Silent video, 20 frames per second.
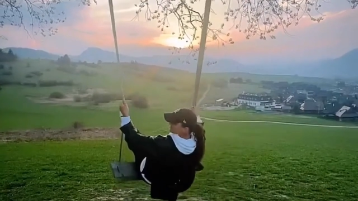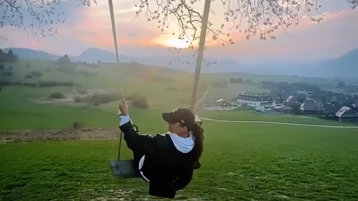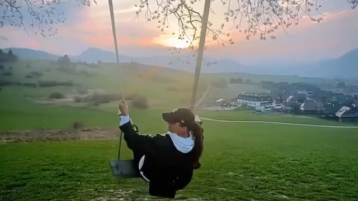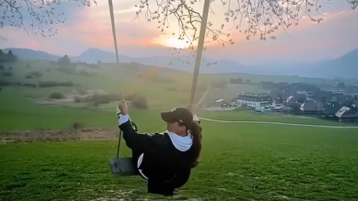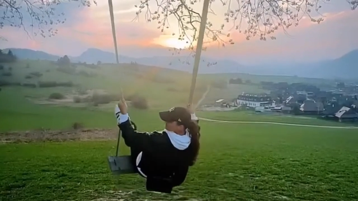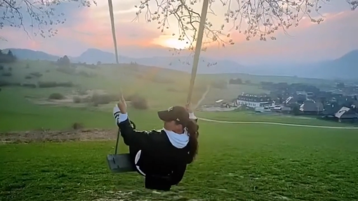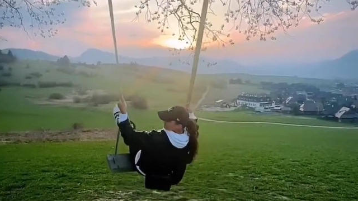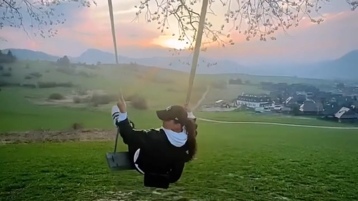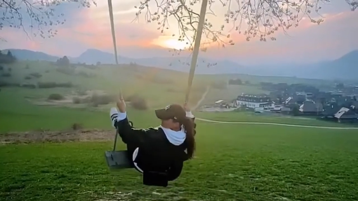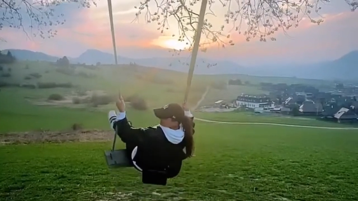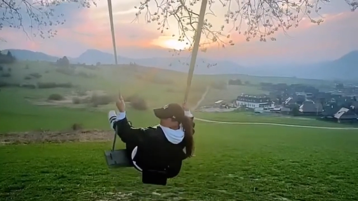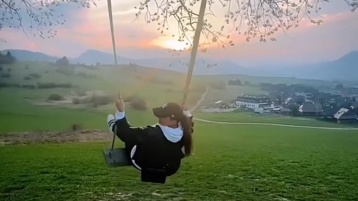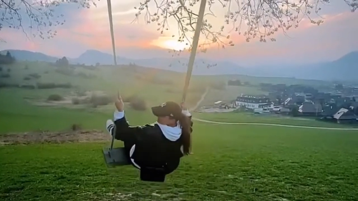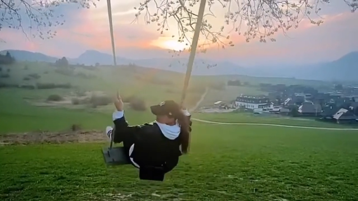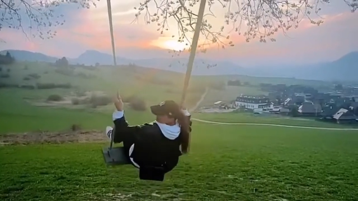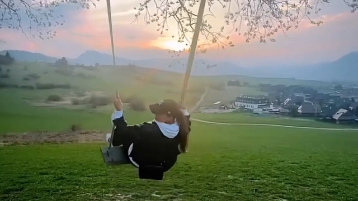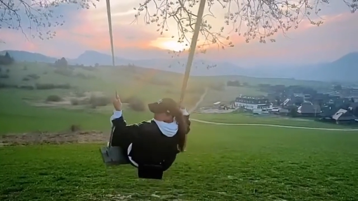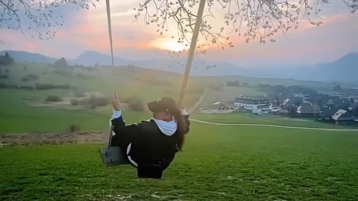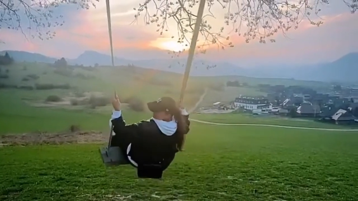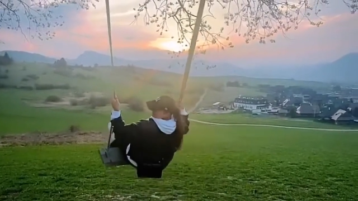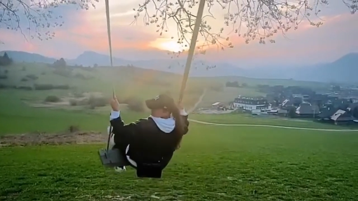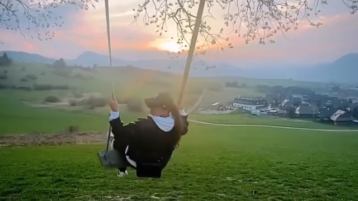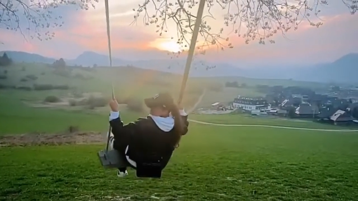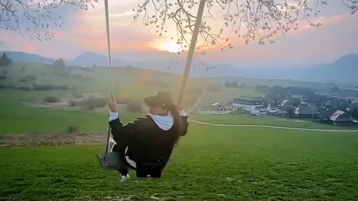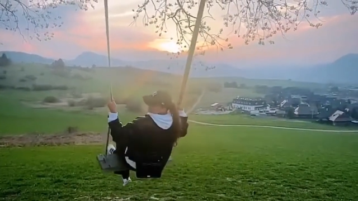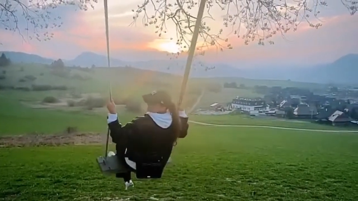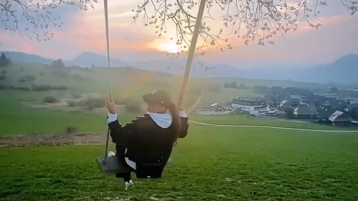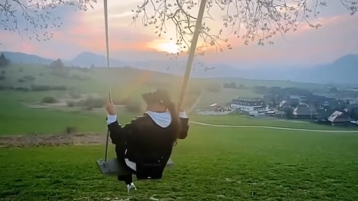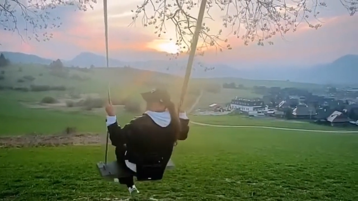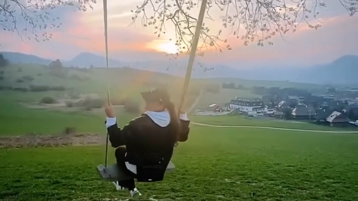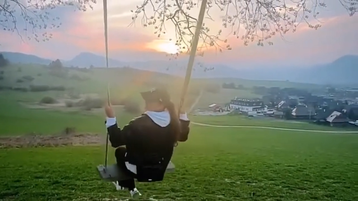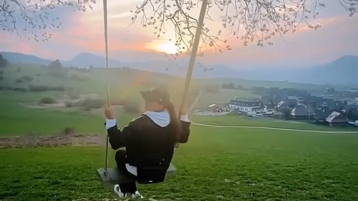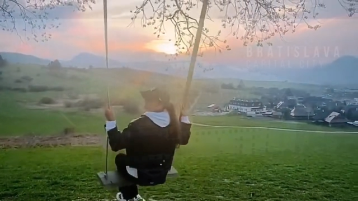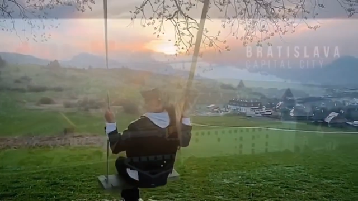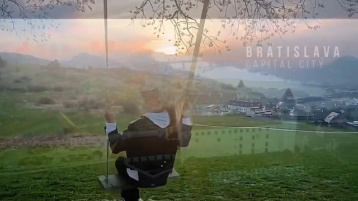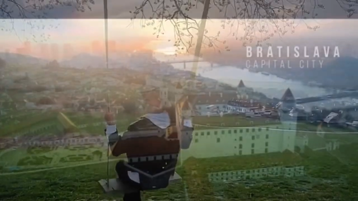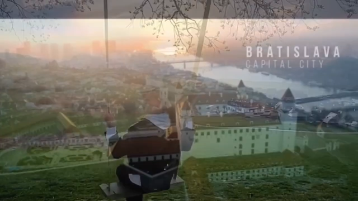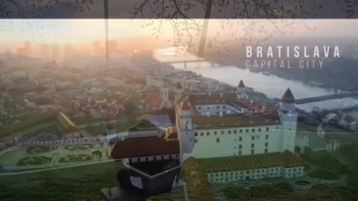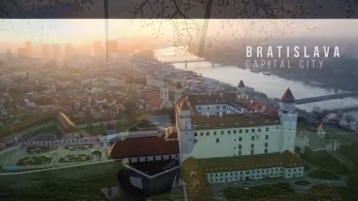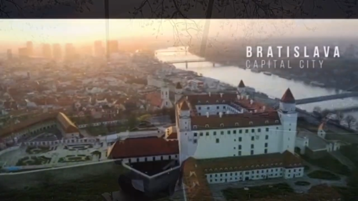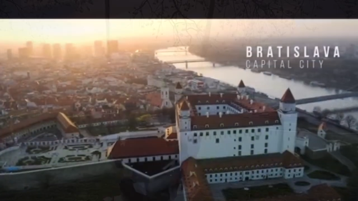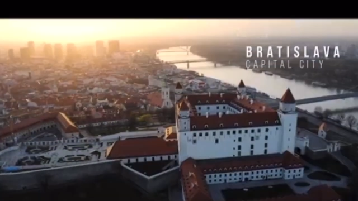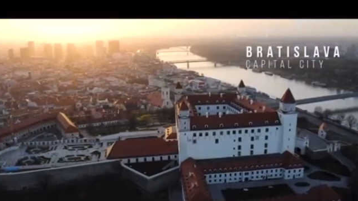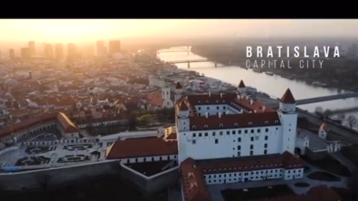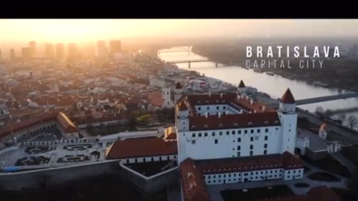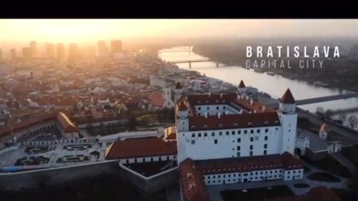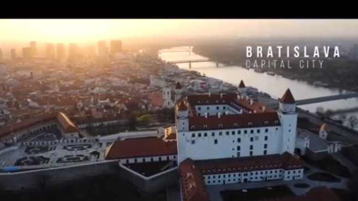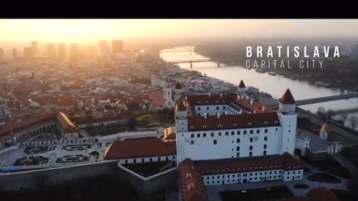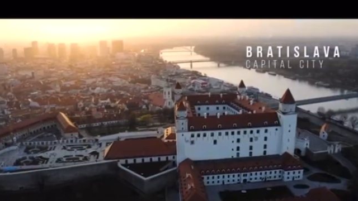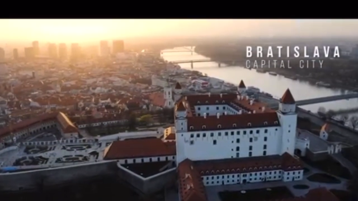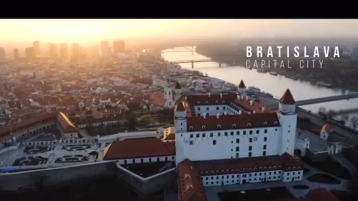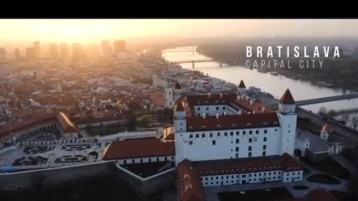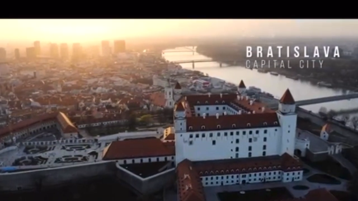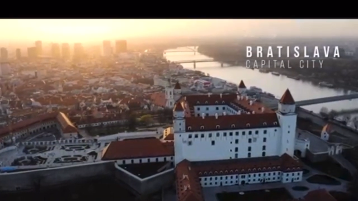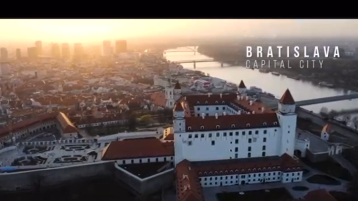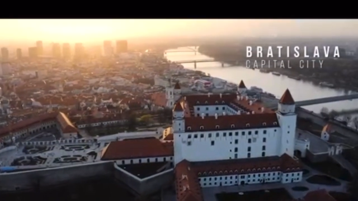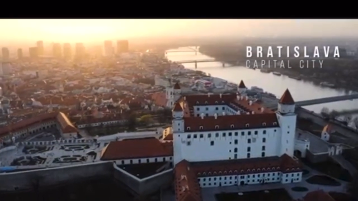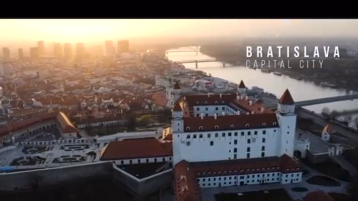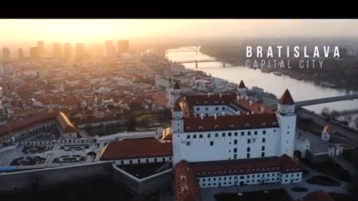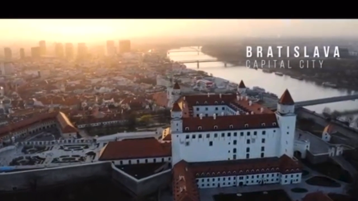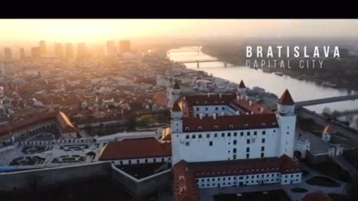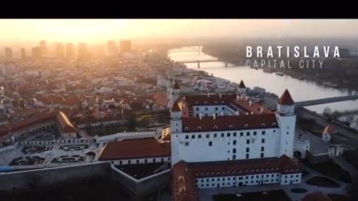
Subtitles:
(no speaker visible)